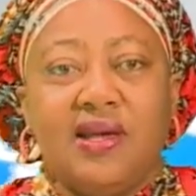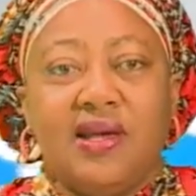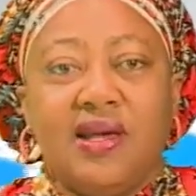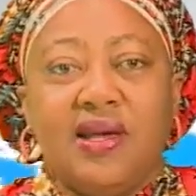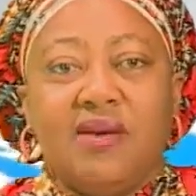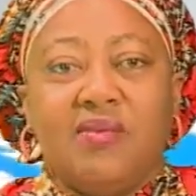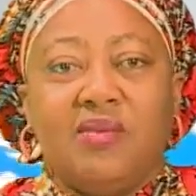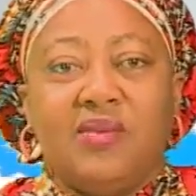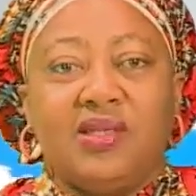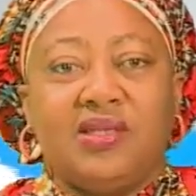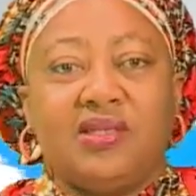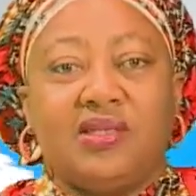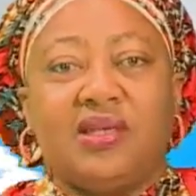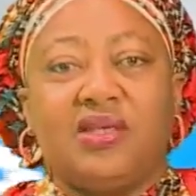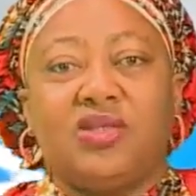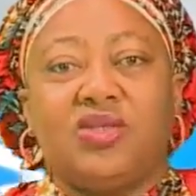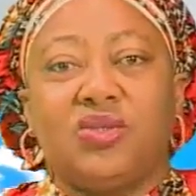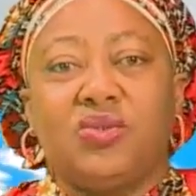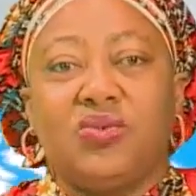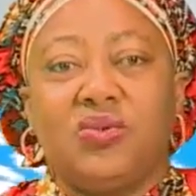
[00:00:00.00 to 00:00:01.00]
Mr.
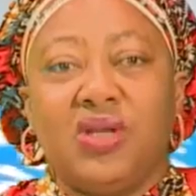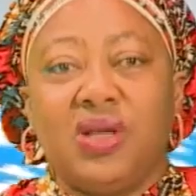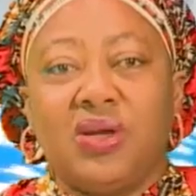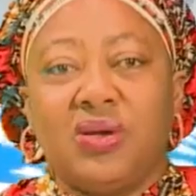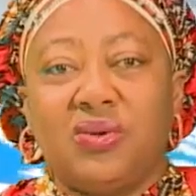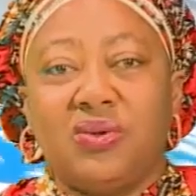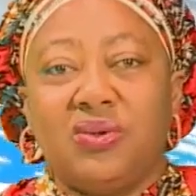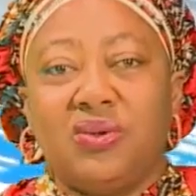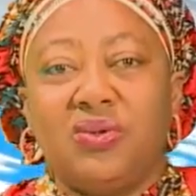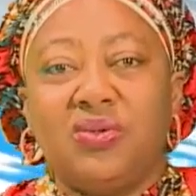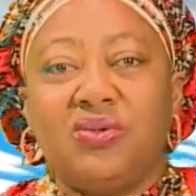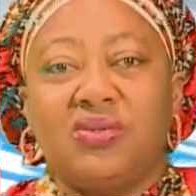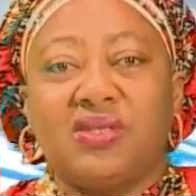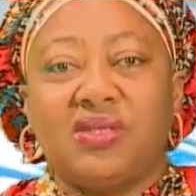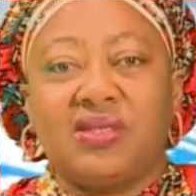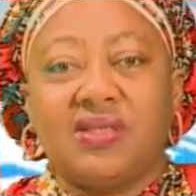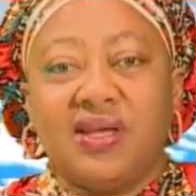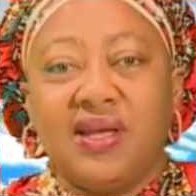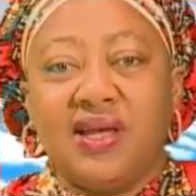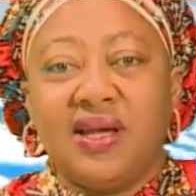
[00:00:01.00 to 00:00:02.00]
Chukwunekwu, who
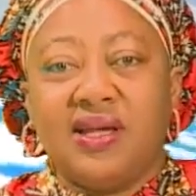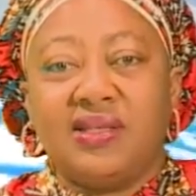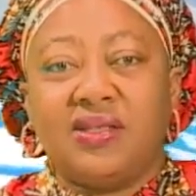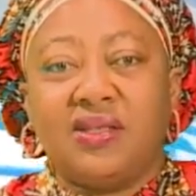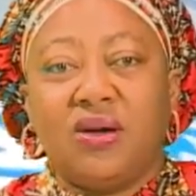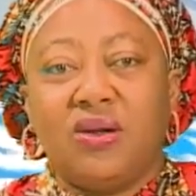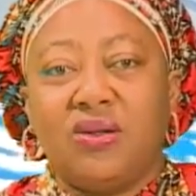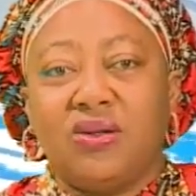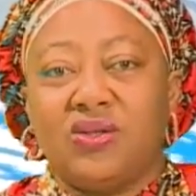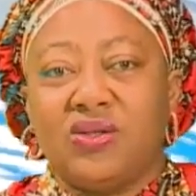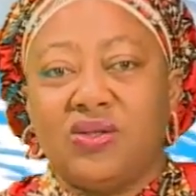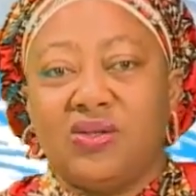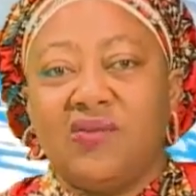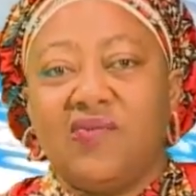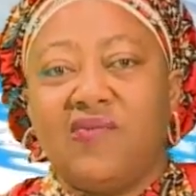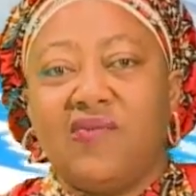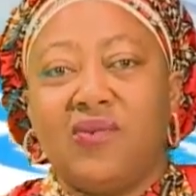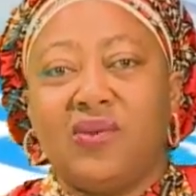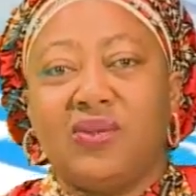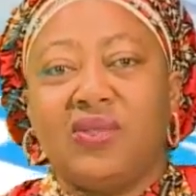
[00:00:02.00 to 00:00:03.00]
starred also
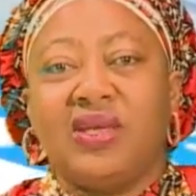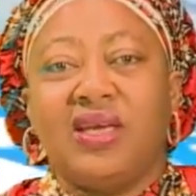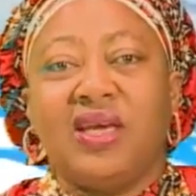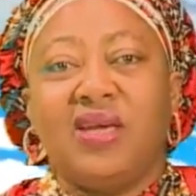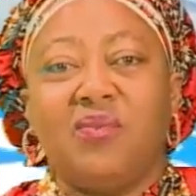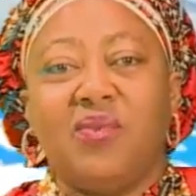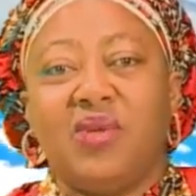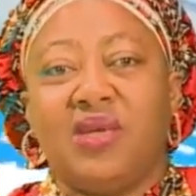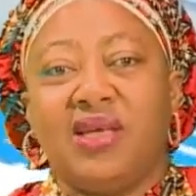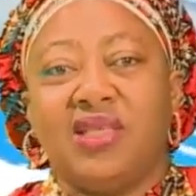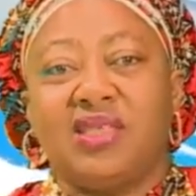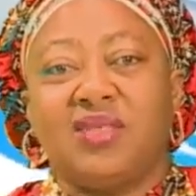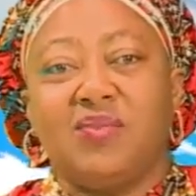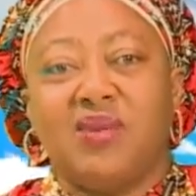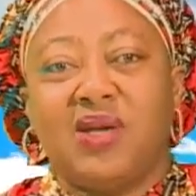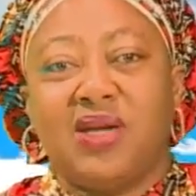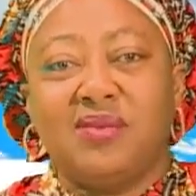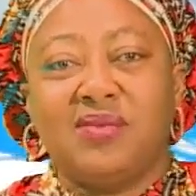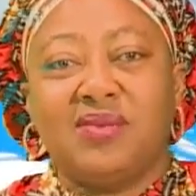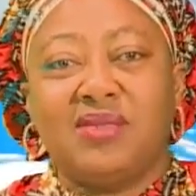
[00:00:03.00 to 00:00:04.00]
for the ABS
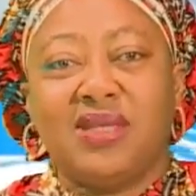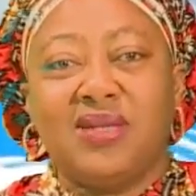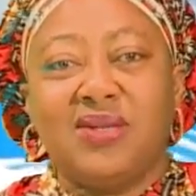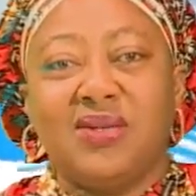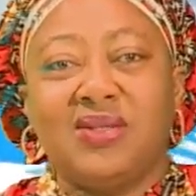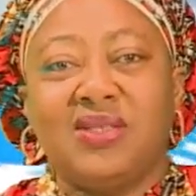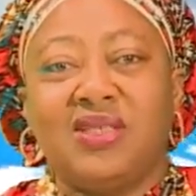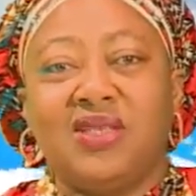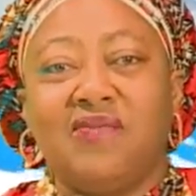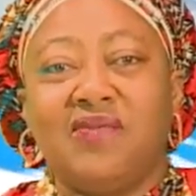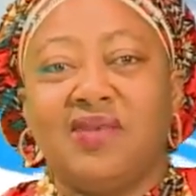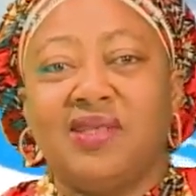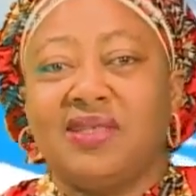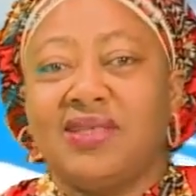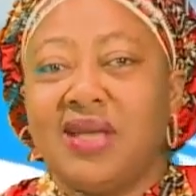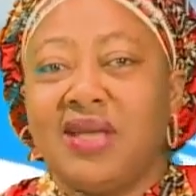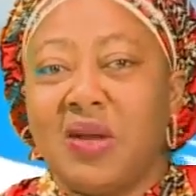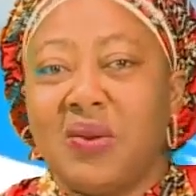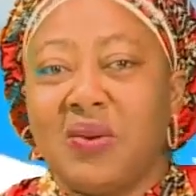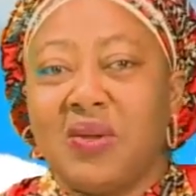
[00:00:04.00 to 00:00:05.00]
Madam Salo TV
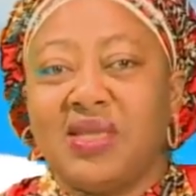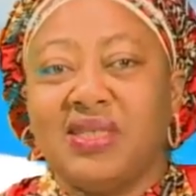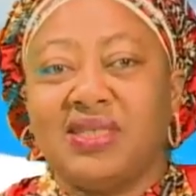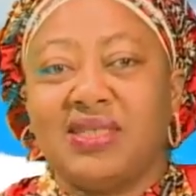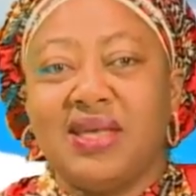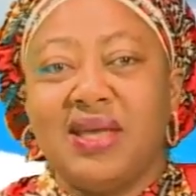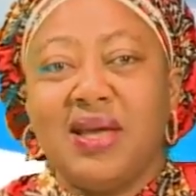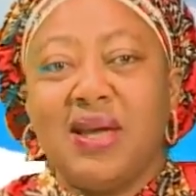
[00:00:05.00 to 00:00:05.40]
series,